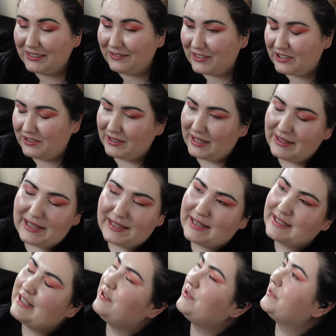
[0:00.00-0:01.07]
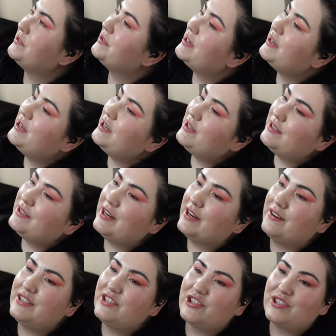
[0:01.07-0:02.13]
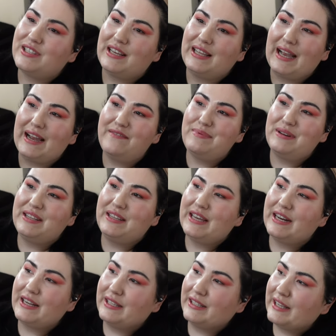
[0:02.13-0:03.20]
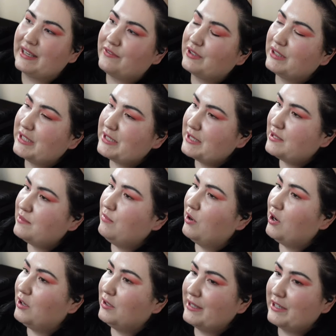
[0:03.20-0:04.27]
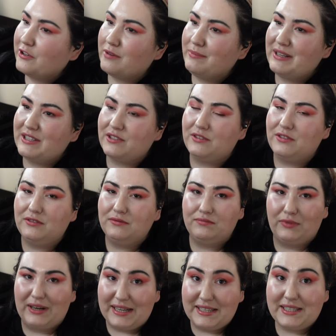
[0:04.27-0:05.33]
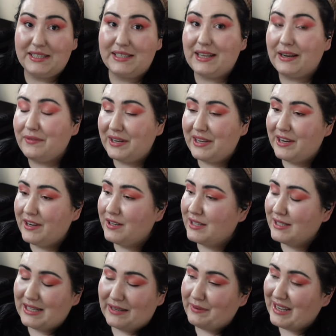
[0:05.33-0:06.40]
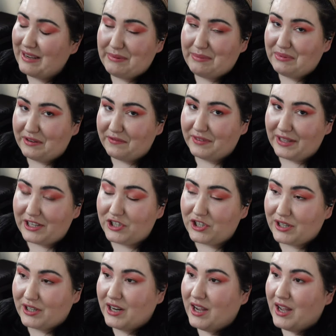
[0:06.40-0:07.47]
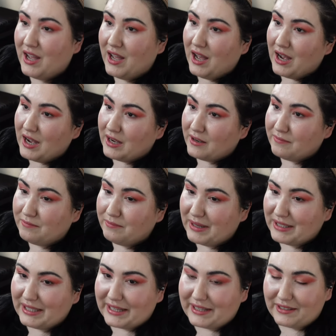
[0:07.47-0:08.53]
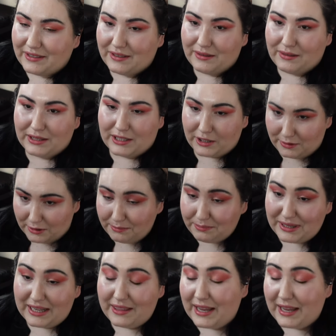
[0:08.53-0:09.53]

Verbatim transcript: which that sounds rude. No, it's just that I've been getting like really small incremental raises every year. It doesn't even keep up with inflation. But like the company